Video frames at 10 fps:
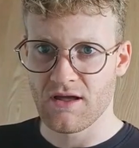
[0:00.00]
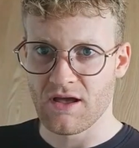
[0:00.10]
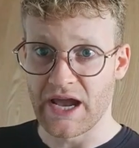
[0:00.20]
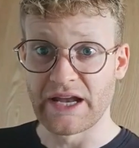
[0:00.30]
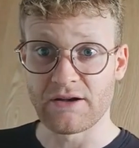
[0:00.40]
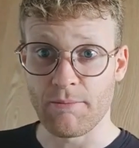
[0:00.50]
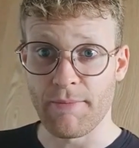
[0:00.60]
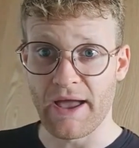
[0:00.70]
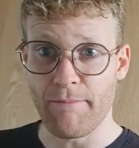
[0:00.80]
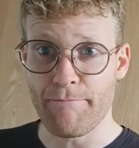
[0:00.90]
and
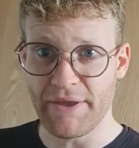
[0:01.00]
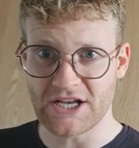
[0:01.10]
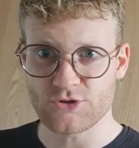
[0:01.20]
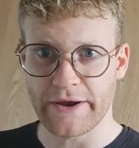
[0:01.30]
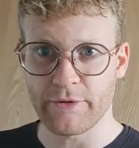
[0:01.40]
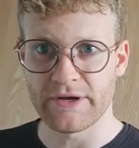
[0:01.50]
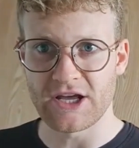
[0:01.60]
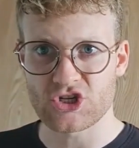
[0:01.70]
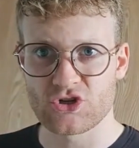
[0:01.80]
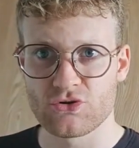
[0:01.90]
my biggest
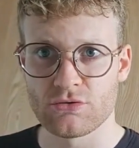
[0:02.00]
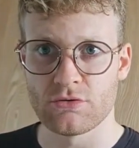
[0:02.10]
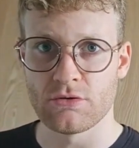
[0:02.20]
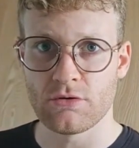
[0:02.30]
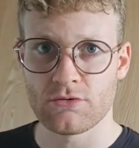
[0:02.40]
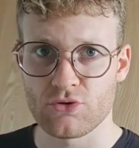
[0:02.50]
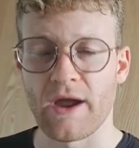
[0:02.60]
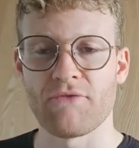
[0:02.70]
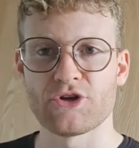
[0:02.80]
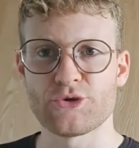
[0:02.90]
recommendation to to
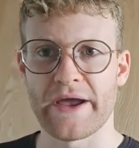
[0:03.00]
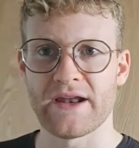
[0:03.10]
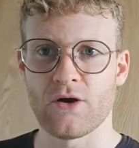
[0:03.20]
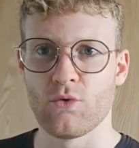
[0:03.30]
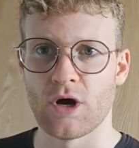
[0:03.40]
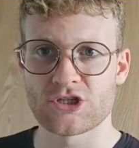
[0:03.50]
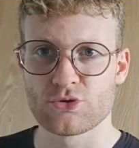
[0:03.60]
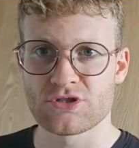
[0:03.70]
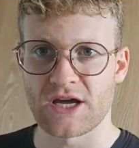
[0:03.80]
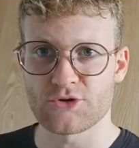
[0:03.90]
every trader who wants to
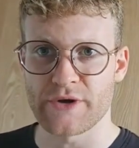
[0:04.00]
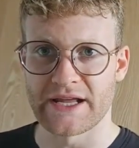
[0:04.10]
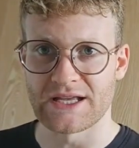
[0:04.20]
start trading.